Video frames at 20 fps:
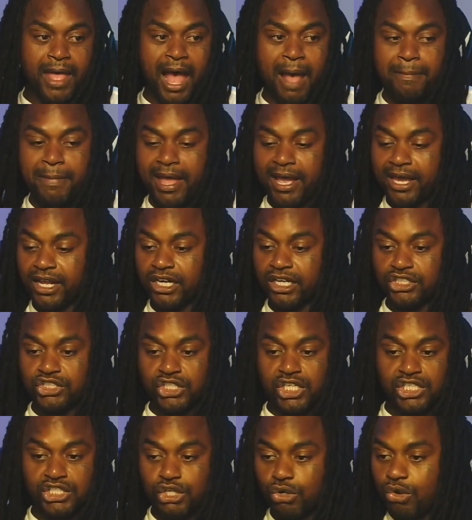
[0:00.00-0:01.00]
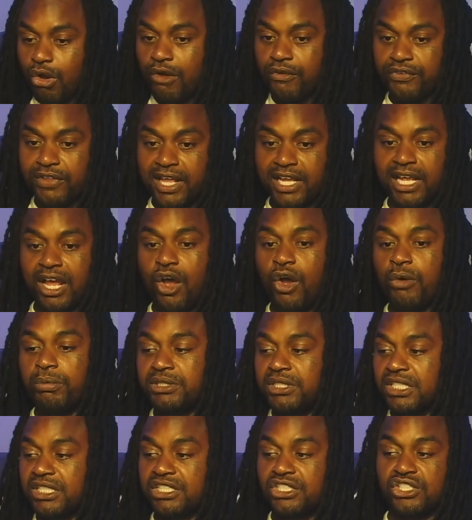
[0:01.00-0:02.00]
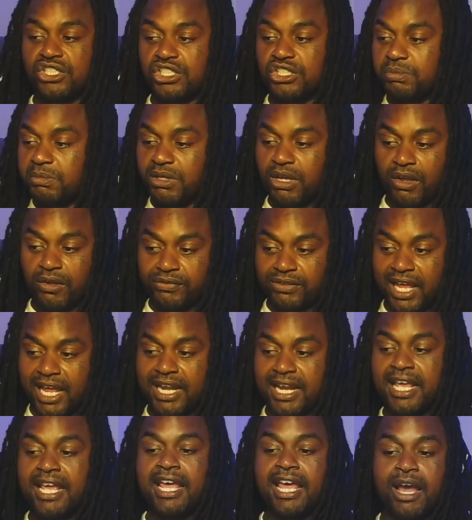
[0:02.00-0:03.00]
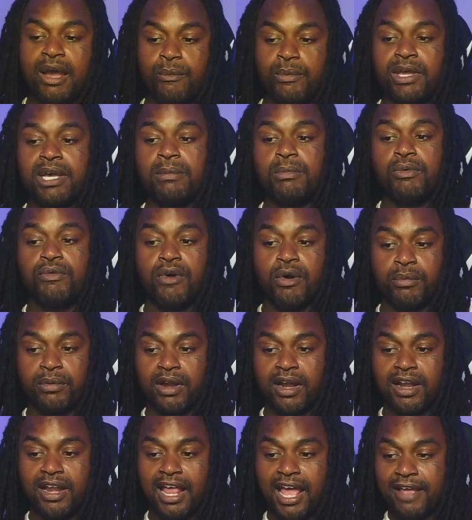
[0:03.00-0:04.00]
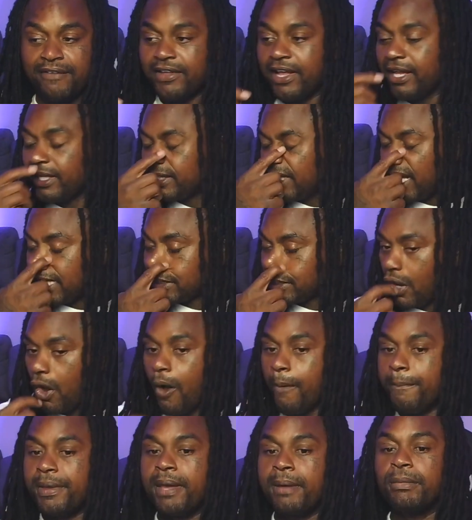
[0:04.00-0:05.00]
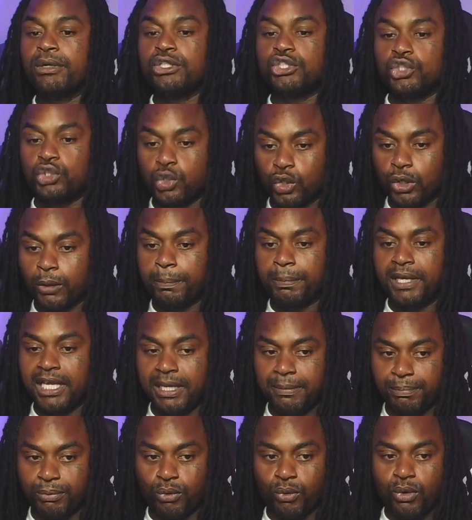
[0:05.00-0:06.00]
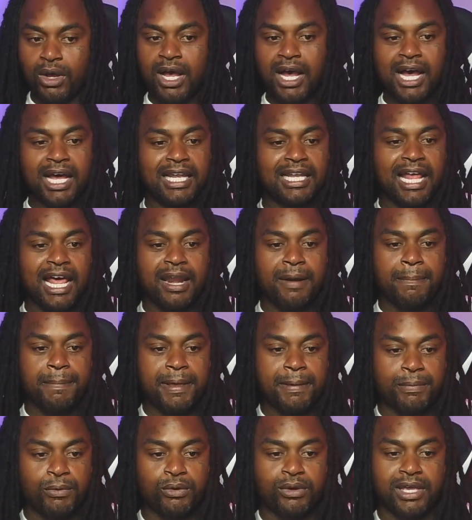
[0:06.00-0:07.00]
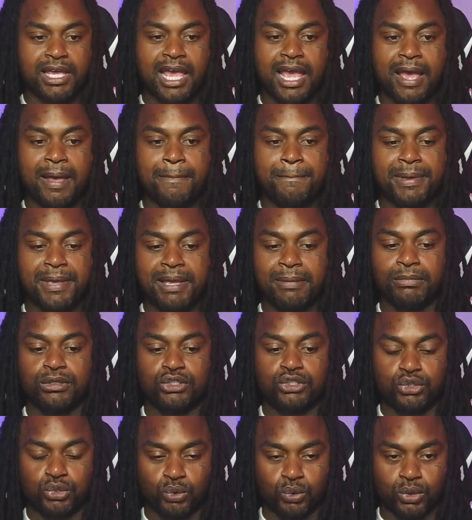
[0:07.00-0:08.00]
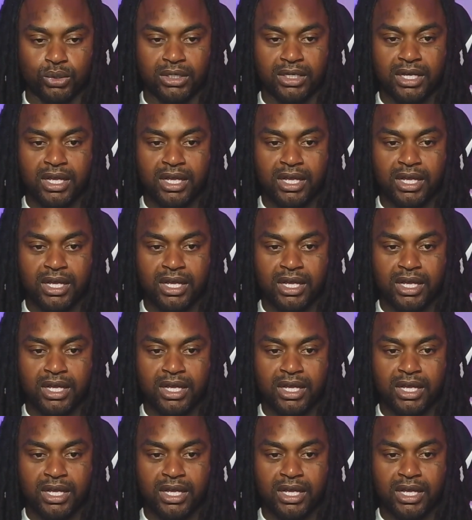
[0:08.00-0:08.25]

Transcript: I'm not going to judge her off that. I hope she doesn't judge me off that. And we can move on with our life. That's called being mature people. A lot of people can't be mature.